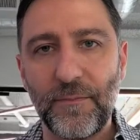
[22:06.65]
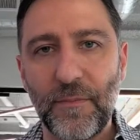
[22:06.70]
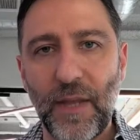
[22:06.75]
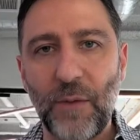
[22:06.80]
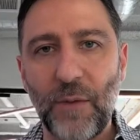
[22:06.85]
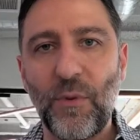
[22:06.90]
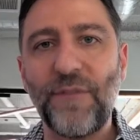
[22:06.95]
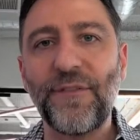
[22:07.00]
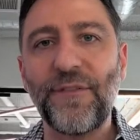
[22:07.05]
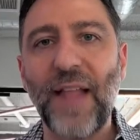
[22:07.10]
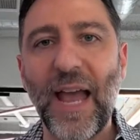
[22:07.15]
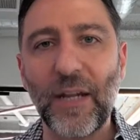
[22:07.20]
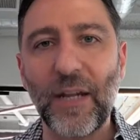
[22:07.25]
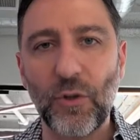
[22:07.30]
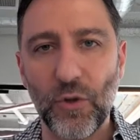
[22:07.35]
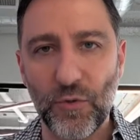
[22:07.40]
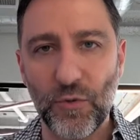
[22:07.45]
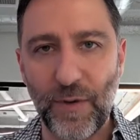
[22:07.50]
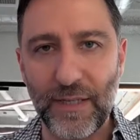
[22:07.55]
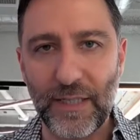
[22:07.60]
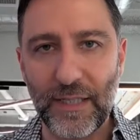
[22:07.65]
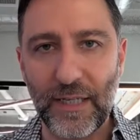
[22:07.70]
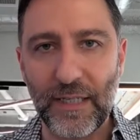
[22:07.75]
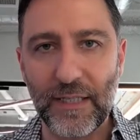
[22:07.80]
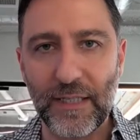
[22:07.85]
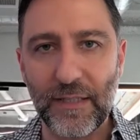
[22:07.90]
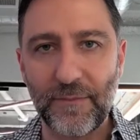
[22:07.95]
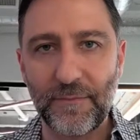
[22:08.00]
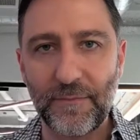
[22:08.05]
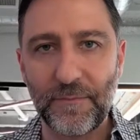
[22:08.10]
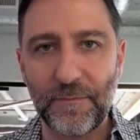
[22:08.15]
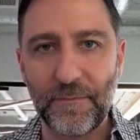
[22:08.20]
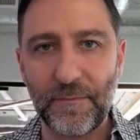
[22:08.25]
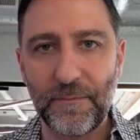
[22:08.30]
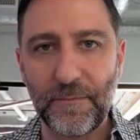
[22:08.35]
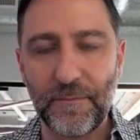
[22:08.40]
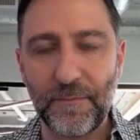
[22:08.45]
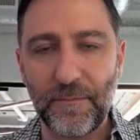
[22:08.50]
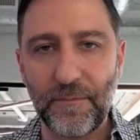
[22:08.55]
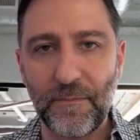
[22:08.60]
And we flag those residents,
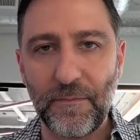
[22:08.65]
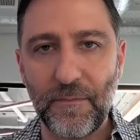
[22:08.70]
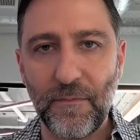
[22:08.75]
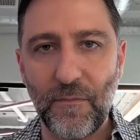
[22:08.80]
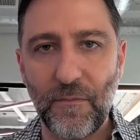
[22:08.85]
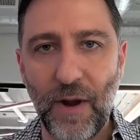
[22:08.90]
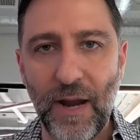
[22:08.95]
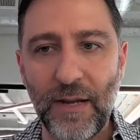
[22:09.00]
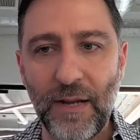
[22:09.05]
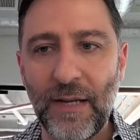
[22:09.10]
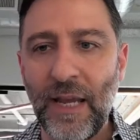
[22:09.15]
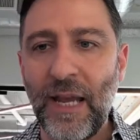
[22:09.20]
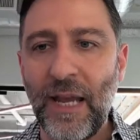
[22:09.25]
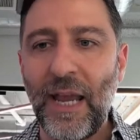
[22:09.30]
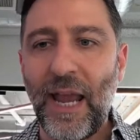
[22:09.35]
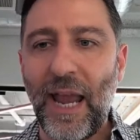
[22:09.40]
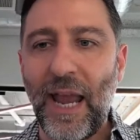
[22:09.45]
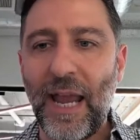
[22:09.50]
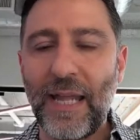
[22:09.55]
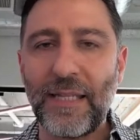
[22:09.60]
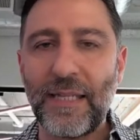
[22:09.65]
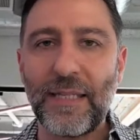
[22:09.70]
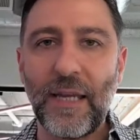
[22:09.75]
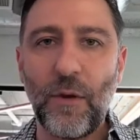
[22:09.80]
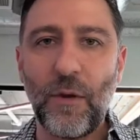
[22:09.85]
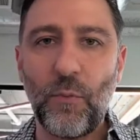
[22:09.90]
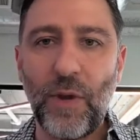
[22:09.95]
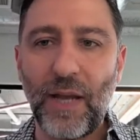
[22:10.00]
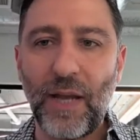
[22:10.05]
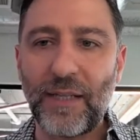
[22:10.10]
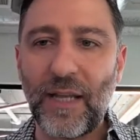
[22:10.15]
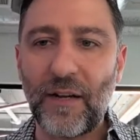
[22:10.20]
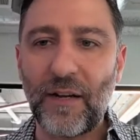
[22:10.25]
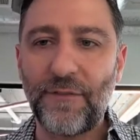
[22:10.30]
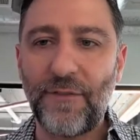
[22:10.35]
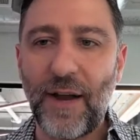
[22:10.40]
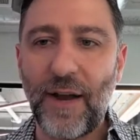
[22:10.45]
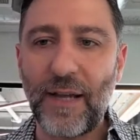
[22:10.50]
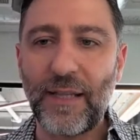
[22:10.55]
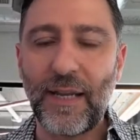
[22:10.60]
right? And we
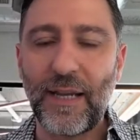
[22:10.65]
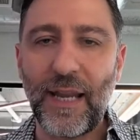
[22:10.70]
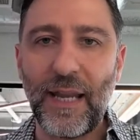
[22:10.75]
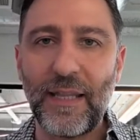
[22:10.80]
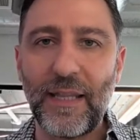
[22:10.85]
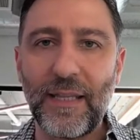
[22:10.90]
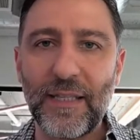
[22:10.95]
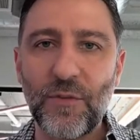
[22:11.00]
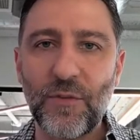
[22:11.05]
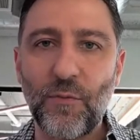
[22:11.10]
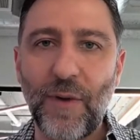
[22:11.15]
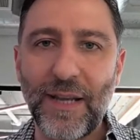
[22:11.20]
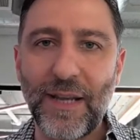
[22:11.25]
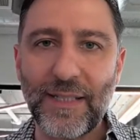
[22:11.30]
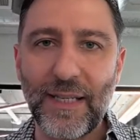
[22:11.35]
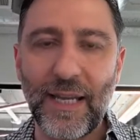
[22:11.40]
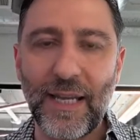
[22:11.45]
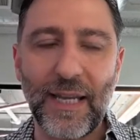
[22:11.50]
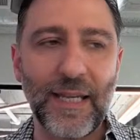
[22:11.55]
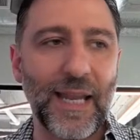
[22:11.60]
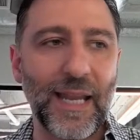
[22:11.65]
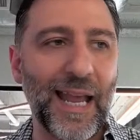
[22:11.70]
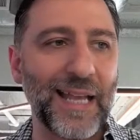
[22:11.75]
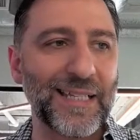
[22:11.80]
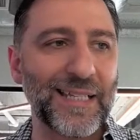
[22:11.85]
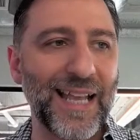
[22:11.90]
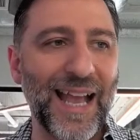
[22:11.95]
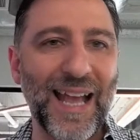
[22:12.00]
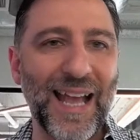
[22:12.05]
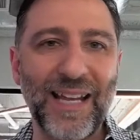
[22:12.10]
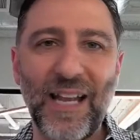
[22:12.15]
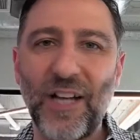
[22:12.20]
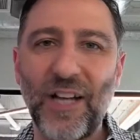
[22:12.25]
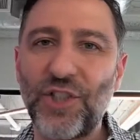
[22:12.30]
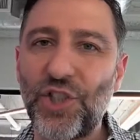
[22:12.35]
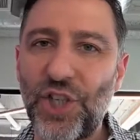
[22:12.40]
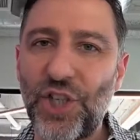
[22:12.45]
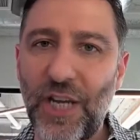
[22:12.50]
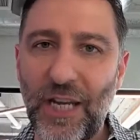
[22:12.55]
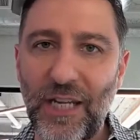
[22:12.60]
identify that, hey, this resident has had a
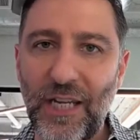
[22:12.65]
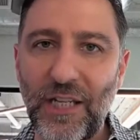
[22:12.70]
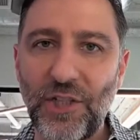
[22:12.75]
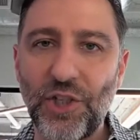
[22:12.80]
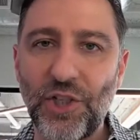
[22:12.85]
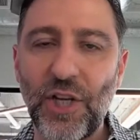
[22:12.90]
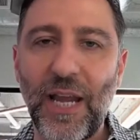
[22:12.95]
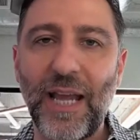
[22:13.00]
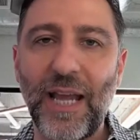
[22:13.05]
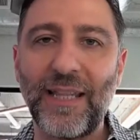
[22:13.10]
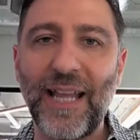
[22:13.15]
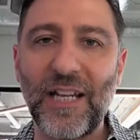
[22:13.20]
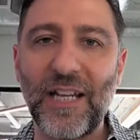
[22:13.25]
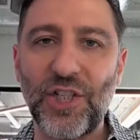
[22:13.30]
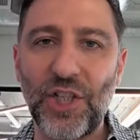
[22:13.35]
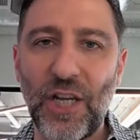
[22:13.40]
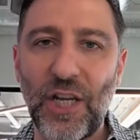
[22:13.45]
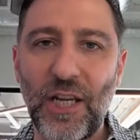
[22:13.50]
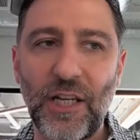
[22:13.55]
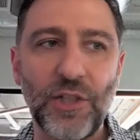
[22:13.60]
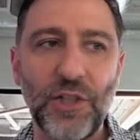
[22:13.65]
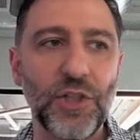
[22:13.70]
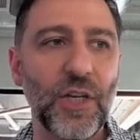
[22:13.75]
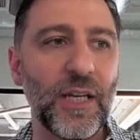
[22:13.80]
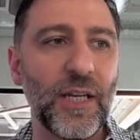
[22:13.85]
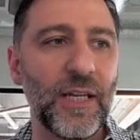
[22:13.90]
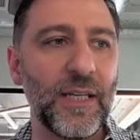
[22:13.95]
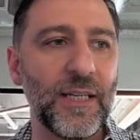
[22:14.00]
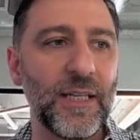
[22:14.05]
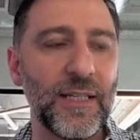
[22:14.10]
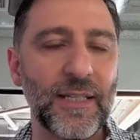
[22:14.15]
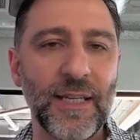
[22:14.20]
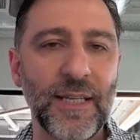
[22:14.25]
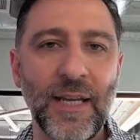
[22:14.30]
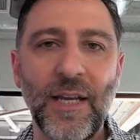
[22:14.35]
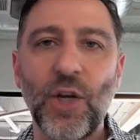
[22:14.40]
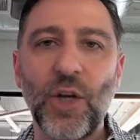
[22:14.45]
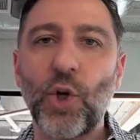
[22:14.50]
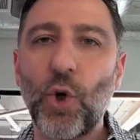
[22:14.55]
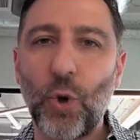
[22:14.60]
change, and that change is
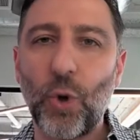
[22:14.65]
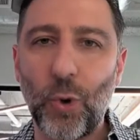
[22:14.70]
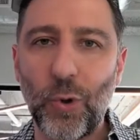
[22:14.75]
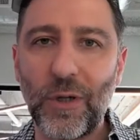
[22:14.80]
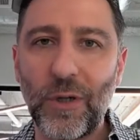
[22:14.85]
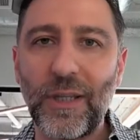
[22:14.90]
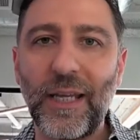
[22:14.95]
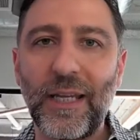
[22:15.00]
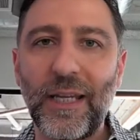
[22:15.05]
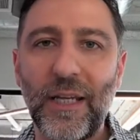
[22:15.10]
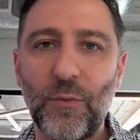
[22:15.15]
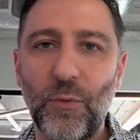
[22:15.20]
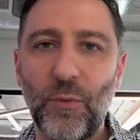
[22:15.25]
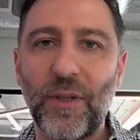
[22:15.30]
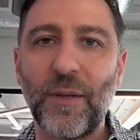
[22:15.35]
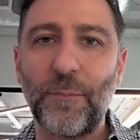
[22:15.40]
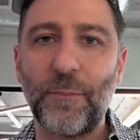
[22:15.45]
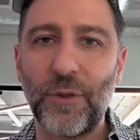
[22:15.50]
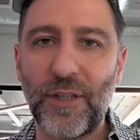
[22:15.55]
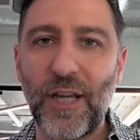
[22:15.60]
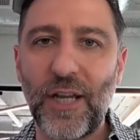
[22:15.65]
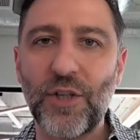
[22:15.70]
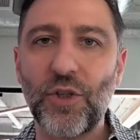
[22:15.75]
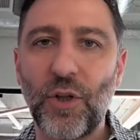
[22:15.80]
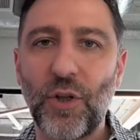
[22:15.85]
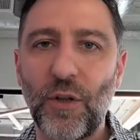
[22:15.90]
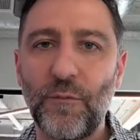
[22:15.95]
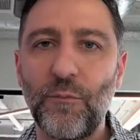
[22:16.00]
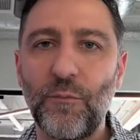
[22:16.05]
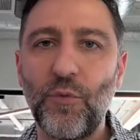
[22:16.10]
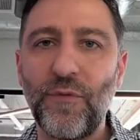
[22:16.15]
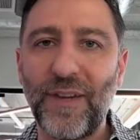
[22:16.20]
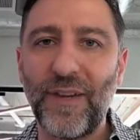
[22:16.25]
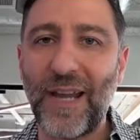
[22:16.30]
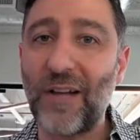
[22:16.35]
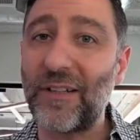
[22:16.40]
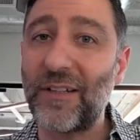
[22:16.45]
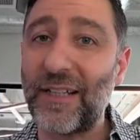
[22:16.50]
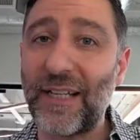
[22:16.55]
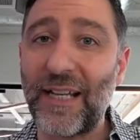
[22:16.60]
correlated with a potential of moving
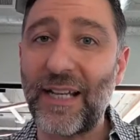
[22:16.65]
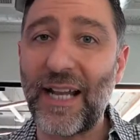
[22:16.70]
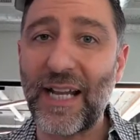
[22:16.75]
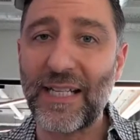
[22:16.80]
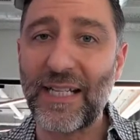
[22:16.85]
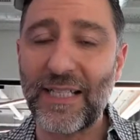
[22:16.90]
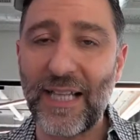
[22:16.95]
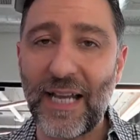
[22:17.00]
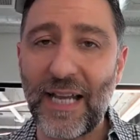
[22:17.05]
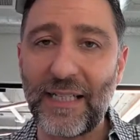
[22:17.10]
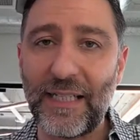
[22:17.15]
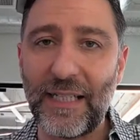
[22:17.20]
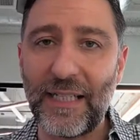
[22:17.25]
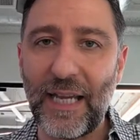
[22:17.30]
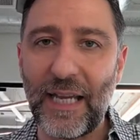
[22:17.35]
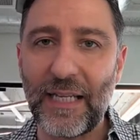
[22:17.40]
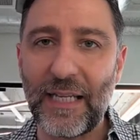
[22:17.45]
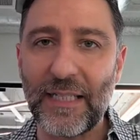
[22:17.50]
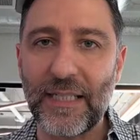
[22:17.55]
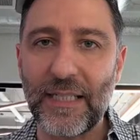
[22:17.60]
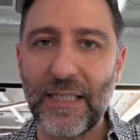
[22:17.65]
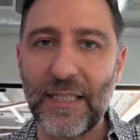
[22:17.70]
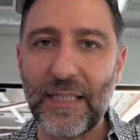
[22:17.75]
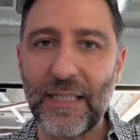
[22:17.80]
out in the next 90 days.